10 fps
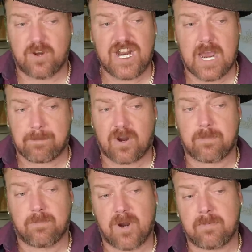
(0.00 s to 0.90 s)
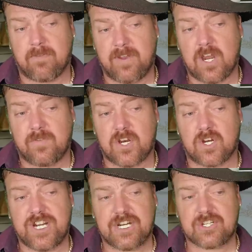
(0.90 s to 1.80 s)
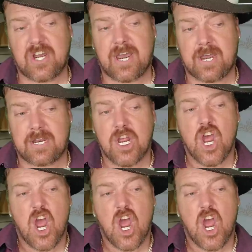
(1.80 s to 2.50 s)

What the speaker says: He like purple velvet on the inside.